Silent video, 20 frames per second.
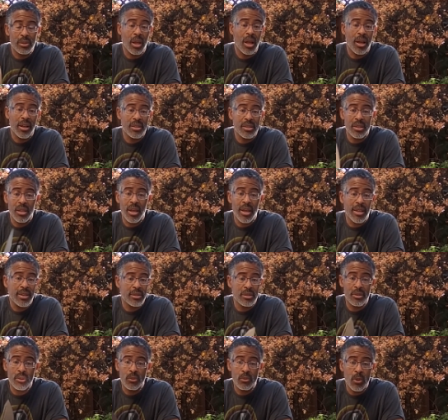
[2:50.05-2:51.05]

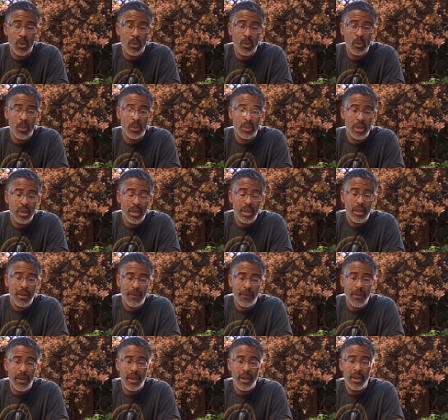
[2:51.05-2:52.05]
oxidize, corrode
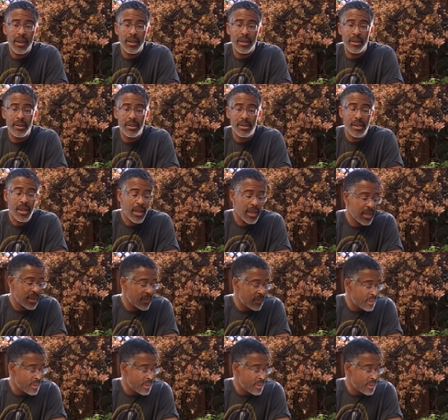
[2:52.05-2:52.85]
than say